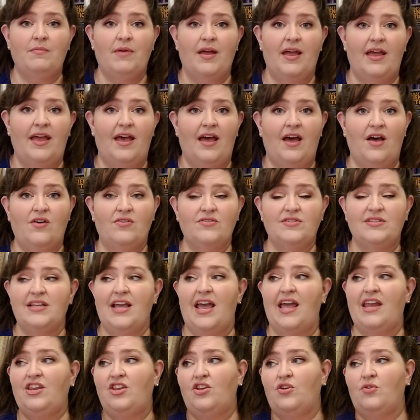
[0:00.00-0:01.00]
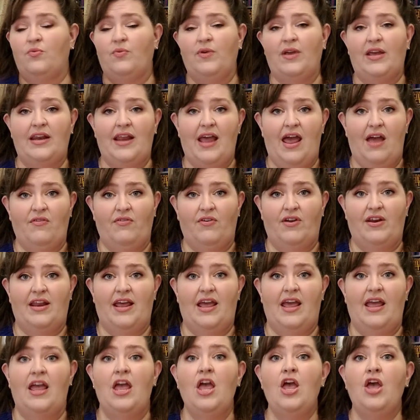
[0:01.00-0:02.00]
in my house and you read every
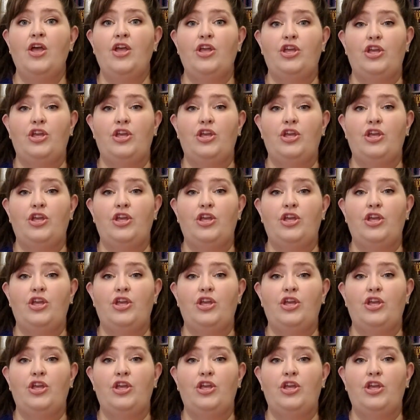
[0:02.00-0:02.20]
day,